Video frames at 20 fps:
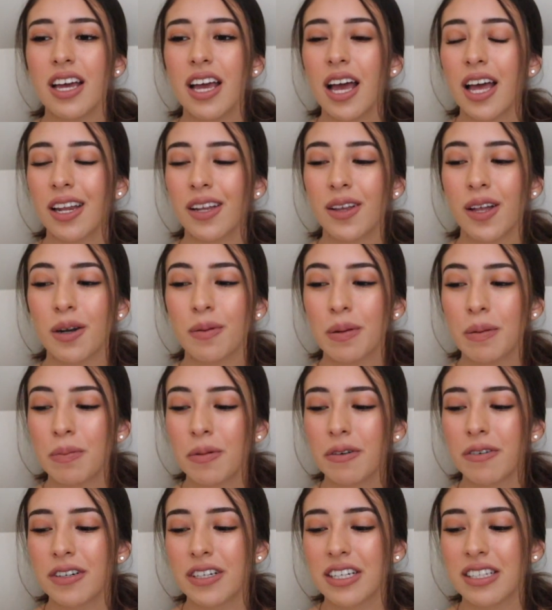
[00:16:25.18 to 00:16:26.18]
And a lot of
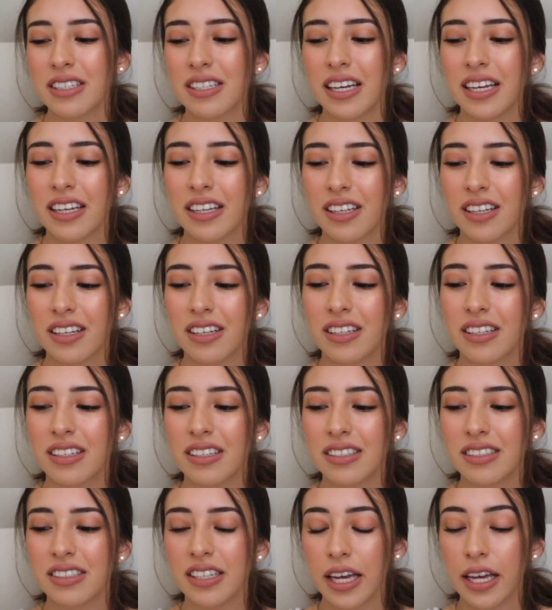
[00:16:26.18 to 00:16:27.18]
people were just like
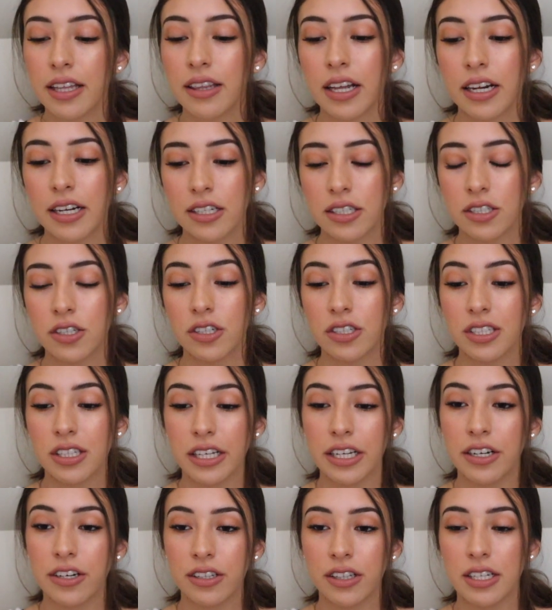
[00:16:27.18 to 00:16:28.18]
saying that it starts
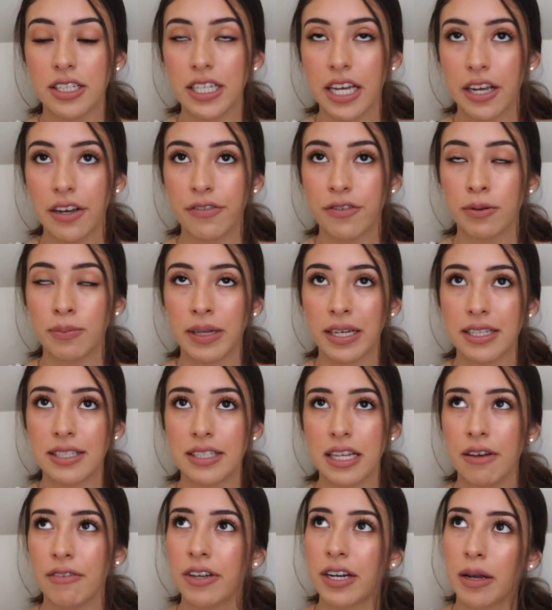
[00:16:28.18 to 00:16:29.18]
later in the day from like
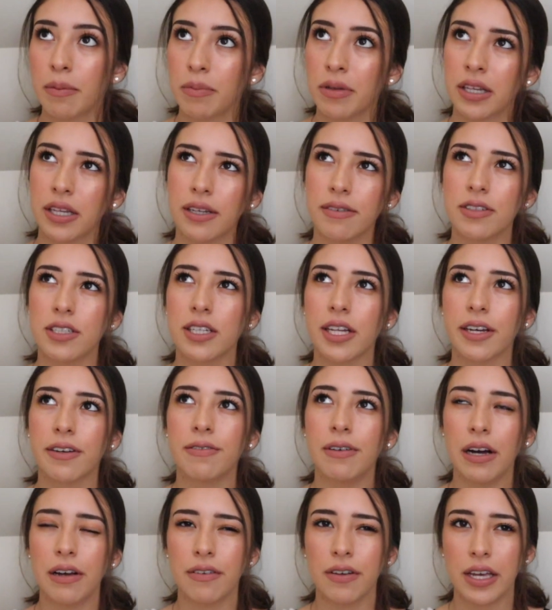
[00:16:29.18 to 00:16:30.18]
7, I believe, to like
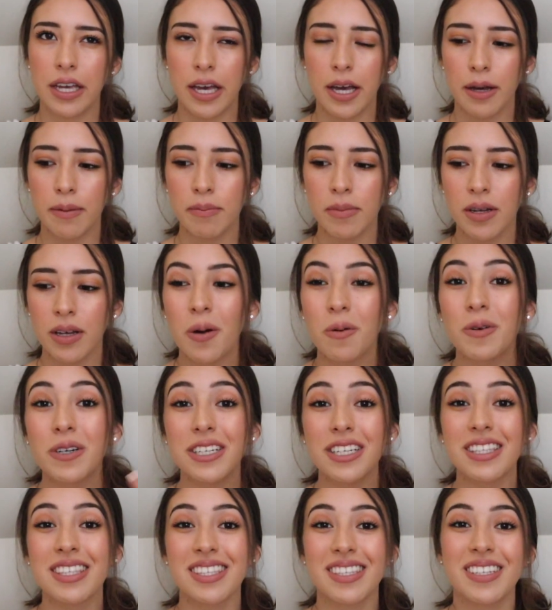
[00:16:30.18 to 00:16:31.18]
5 a.m. which
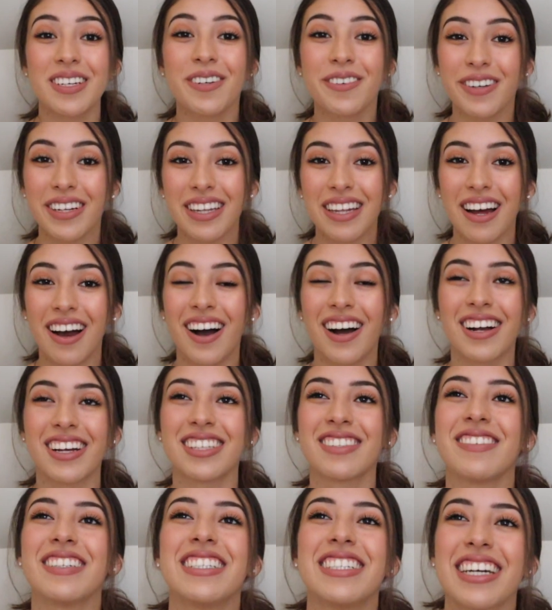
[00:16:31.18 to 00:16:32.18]
is still really hot
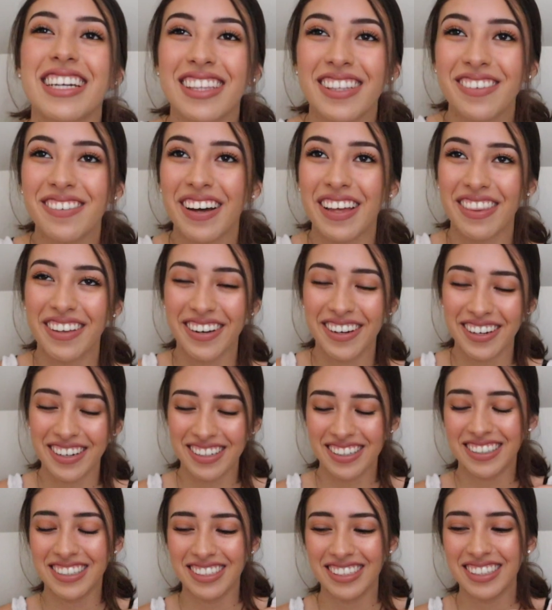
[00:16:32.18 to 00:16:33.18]
because we checked the weather
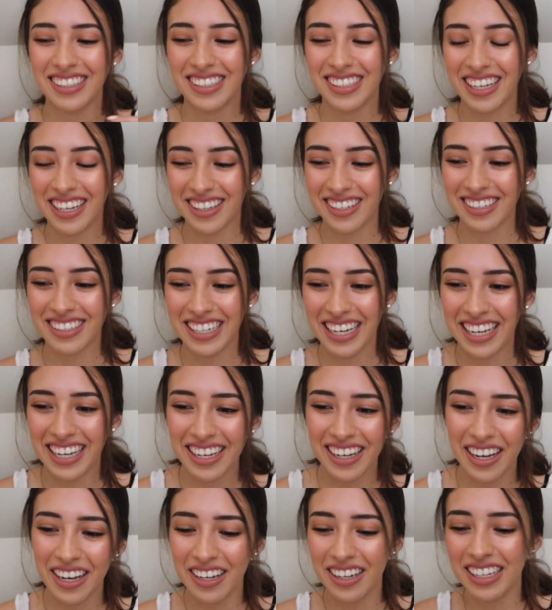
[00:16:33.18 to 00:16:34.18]
the other
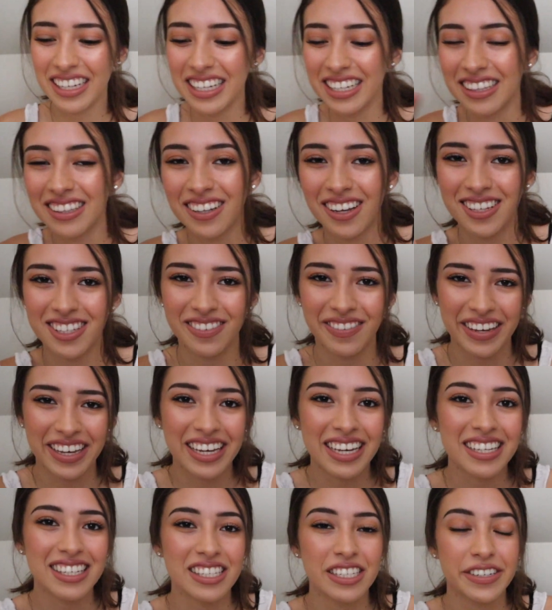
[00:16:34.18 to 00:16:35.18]
day in Las
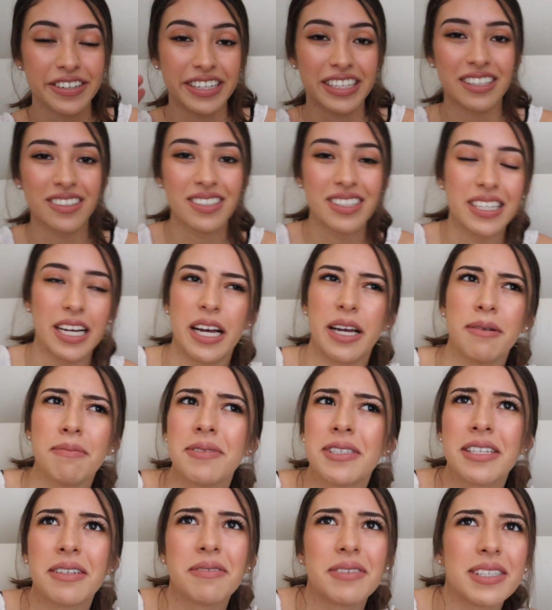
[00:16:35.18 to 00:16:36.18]
Vegas during those
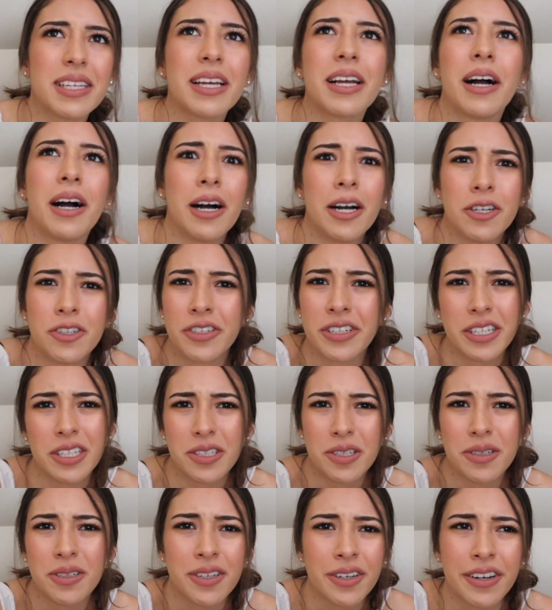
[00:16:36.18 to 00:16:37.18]
times and it was like
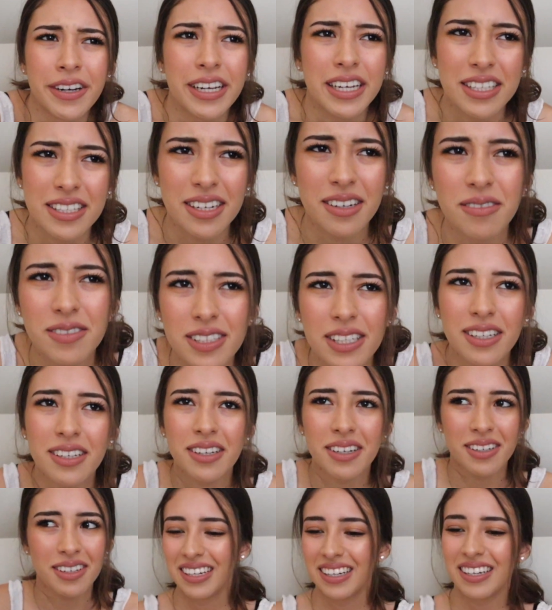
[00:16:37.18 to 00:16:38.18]
102 degrees and I was
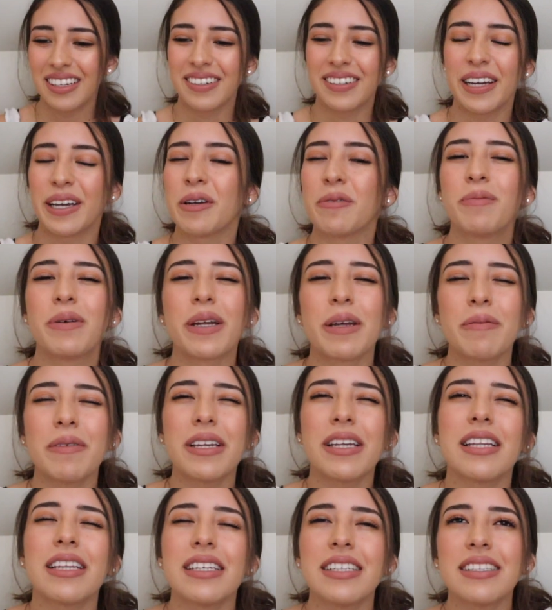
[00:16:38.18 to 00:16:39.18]
like, okay, but I
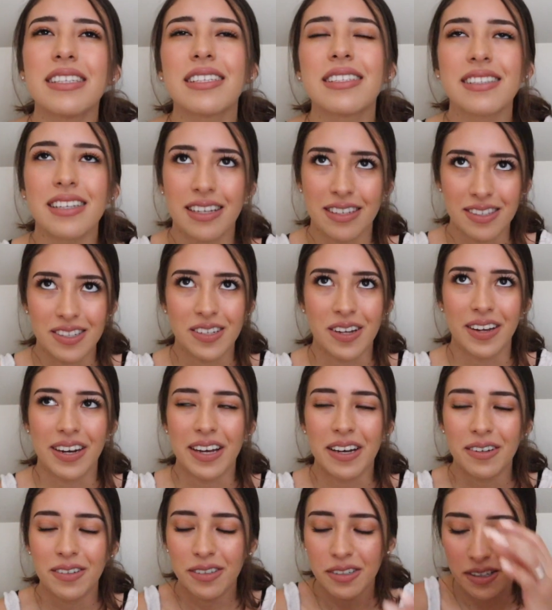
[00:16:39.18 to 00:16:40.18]
mean at least the sun's not
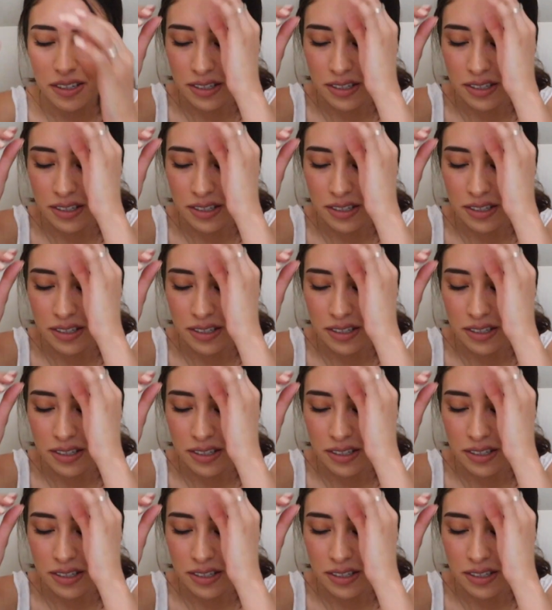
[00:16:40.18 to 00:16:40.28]
out.